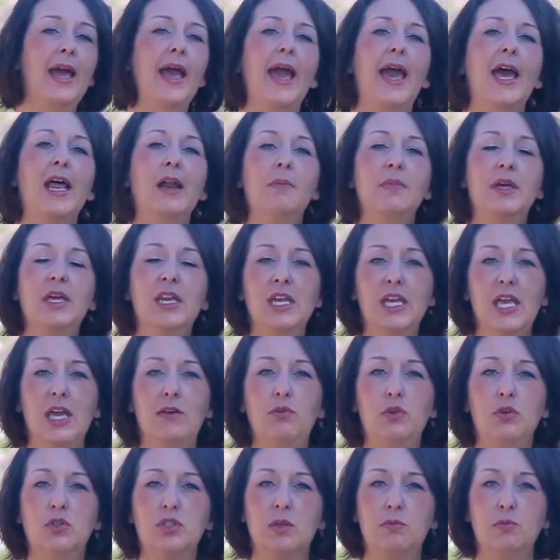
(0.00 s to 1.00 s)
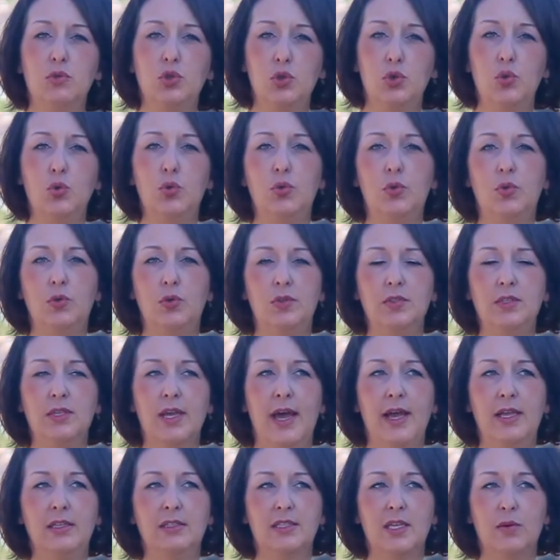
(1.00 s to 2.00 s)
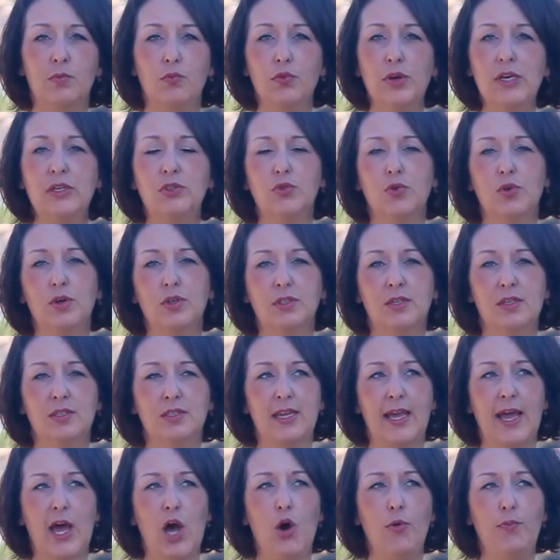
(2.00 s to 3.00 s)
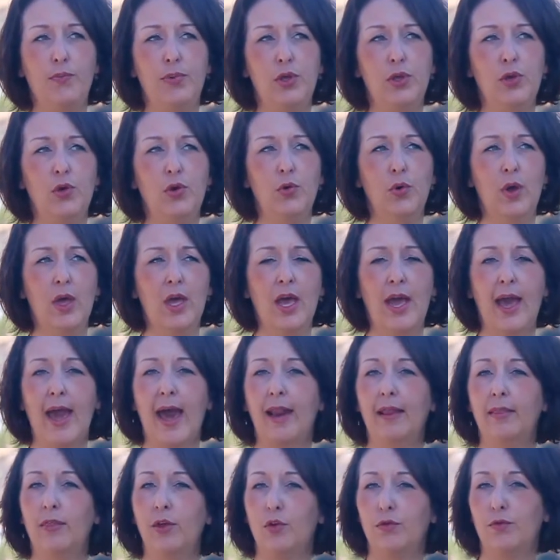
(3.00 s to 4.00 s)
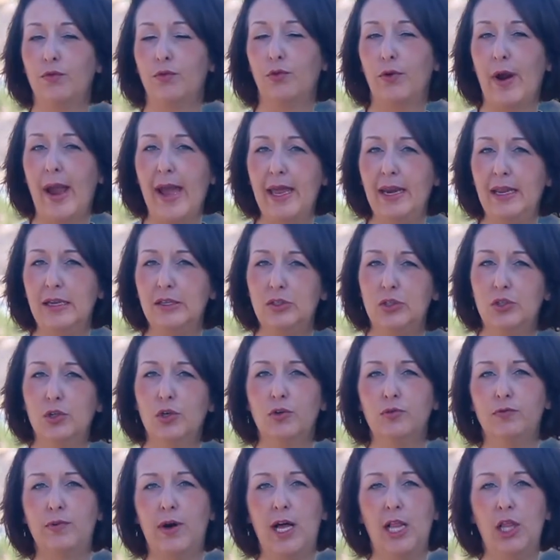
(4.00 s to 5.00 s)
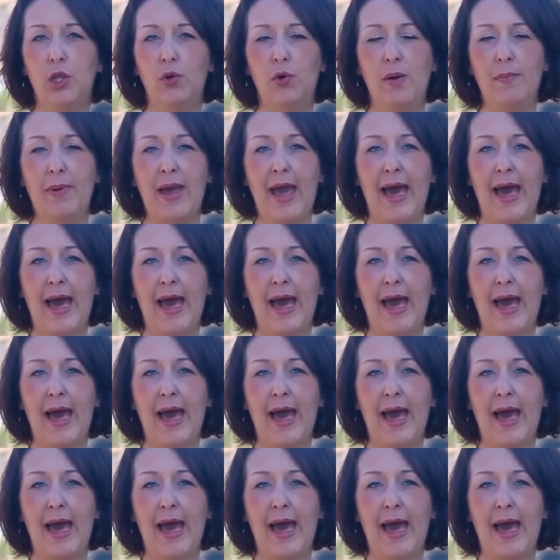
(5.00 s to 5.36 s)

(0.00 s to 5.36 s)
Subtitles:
And I'm going to give you some tools and some resources to help you add a little variety to your follow-up,